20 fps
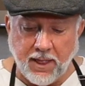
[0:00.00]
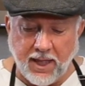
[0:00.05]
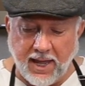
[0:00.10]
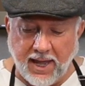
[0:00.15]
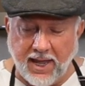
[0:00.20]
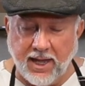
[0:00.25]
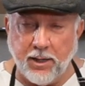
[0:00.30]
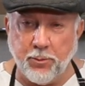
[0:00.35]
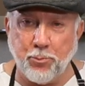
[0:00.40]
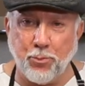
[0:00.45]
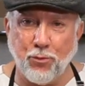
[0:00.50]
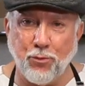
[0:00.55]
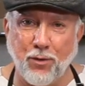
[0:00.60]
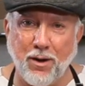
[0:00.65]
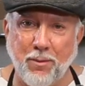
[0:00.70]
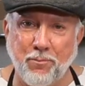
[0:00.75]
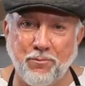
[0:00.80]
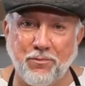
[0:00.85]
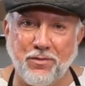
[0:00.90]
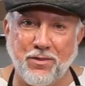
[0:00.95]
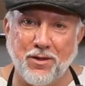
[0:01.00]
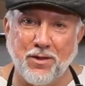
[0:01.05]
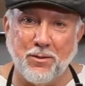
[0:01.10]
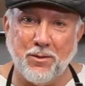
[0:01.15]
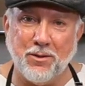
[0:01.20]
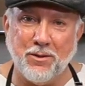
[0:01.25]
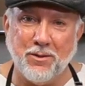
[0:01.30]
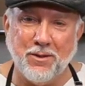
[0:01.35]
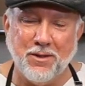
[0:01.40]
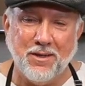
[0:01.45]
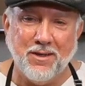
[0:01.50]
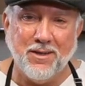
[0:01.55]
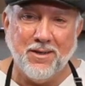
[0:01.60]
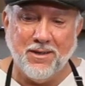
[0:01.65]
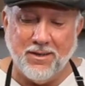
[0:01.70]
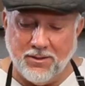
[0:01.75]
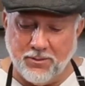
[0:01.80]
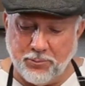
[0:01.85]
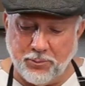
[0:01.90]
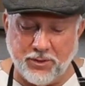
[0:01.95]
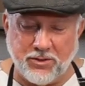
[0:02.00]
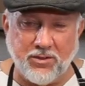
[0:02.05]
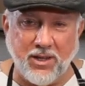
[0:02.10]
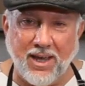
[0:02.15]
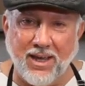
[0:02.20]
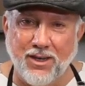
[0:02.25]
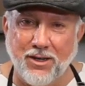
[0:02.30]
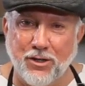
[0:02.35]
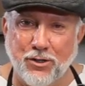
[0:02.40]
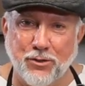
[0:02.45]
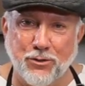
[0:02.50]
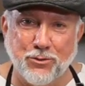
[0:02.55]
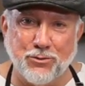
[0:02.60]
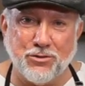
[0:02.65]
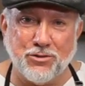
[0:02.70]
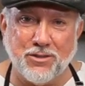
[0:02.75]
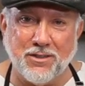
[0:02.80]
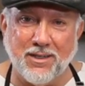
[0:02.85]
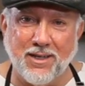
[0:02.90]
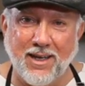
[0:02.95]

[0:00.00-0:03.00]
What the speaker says: and prep the potatoes.